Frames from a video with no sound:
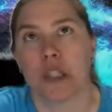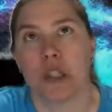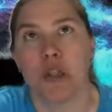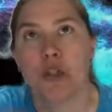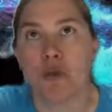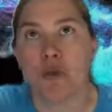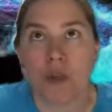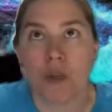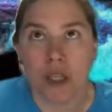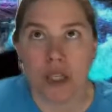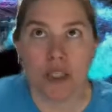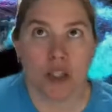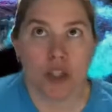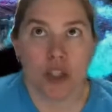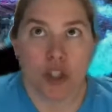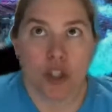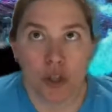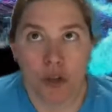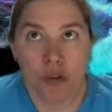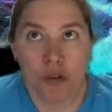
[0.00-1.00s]
you
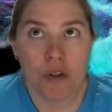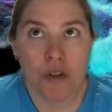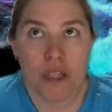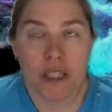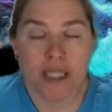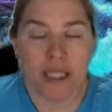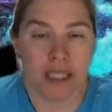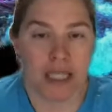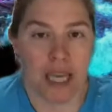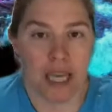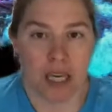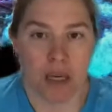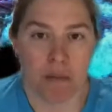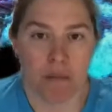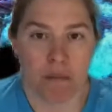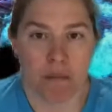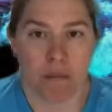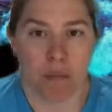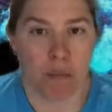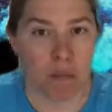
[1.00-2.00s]
can do the
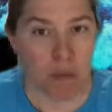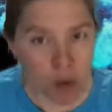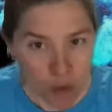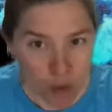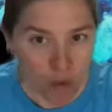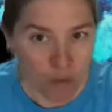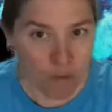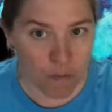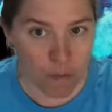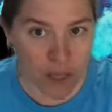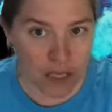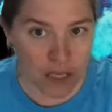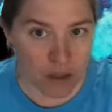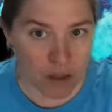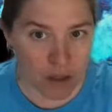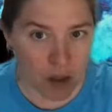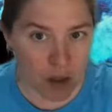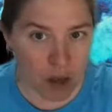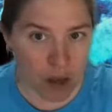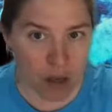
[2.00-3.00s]
same
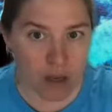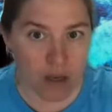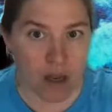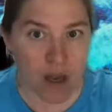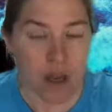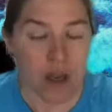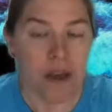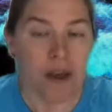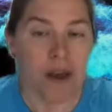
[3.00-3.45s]
movements on.